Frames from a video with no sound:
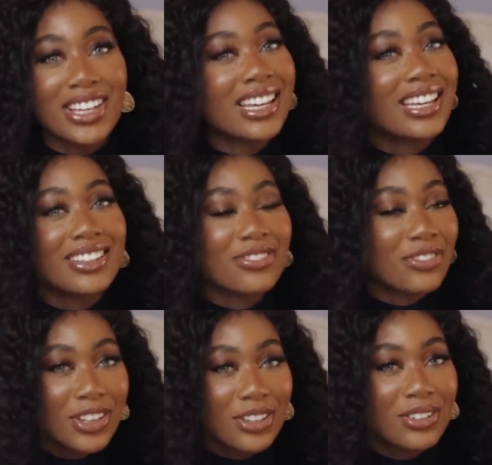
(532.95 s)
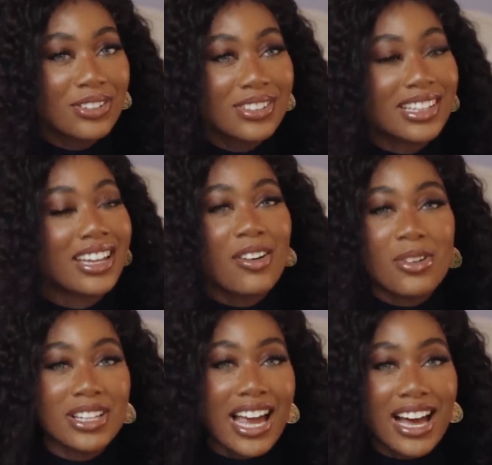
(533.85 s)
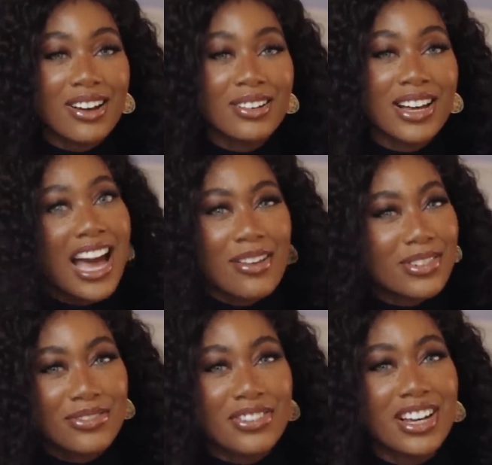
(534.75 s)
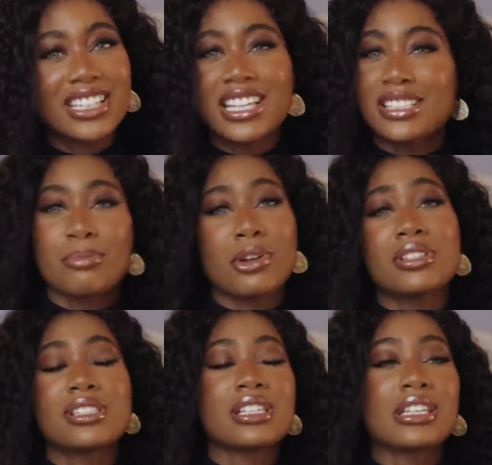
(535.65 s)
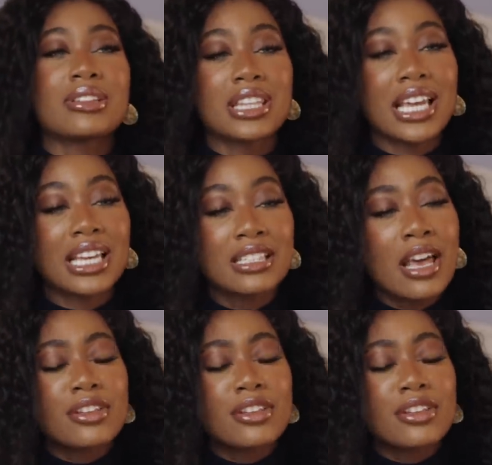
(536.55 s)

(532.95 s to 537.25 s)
eating food, going out, having fun, experiencing new things.